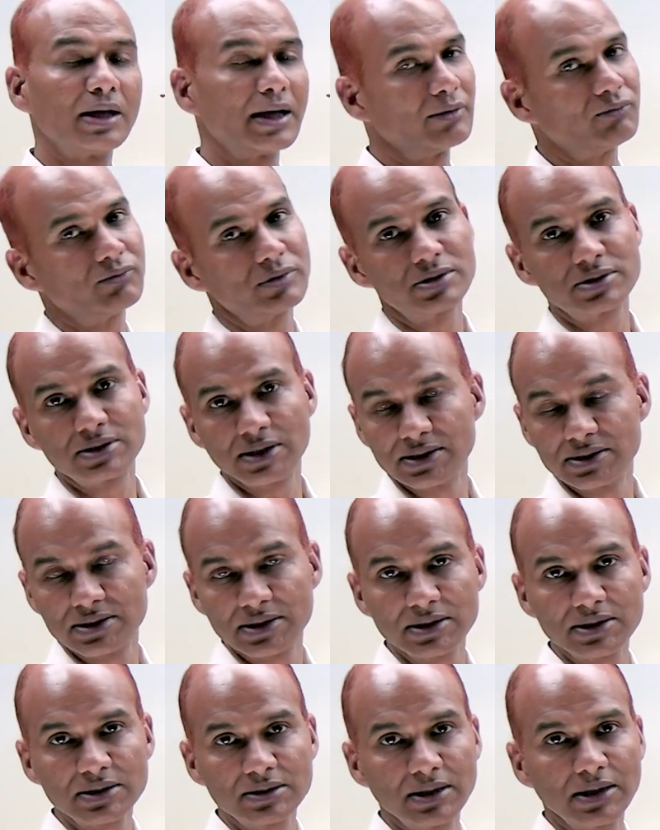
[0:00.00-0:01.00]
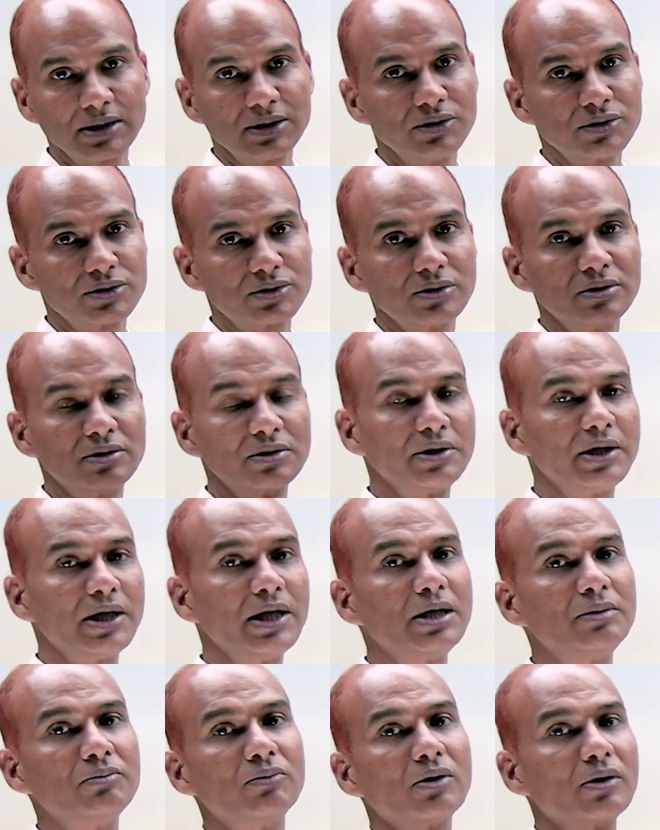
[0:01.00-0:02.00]
I would suggest that you should
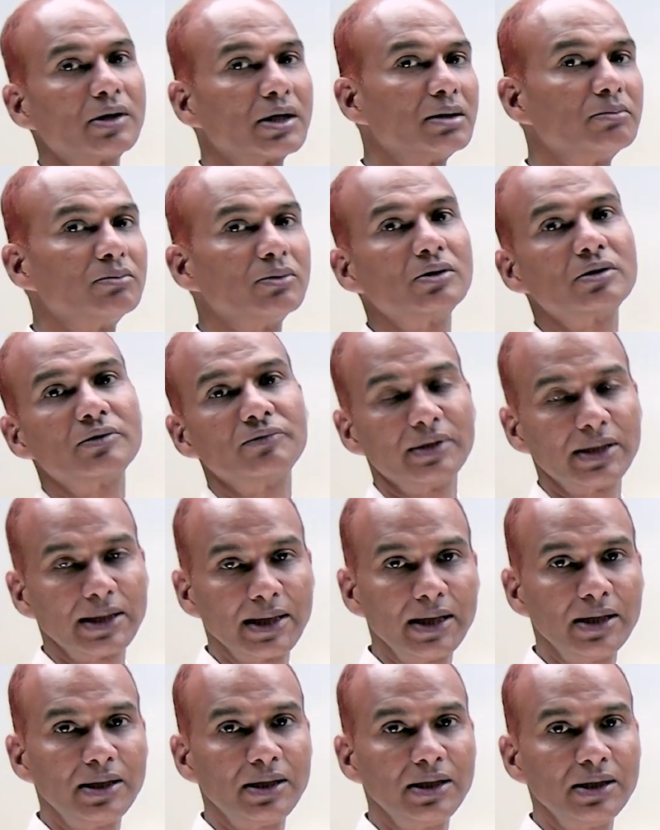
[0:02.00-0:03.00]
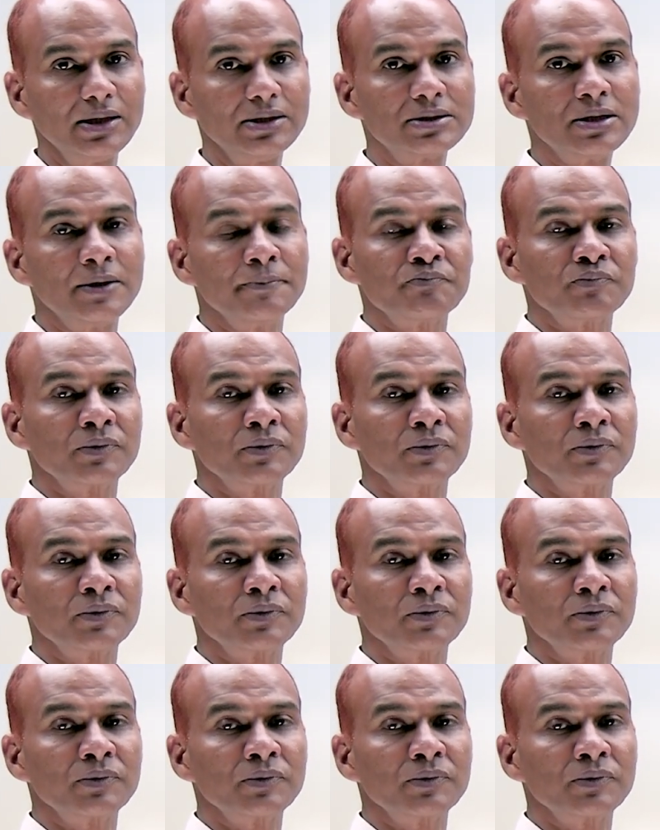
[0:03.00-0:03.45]
read more and more varieties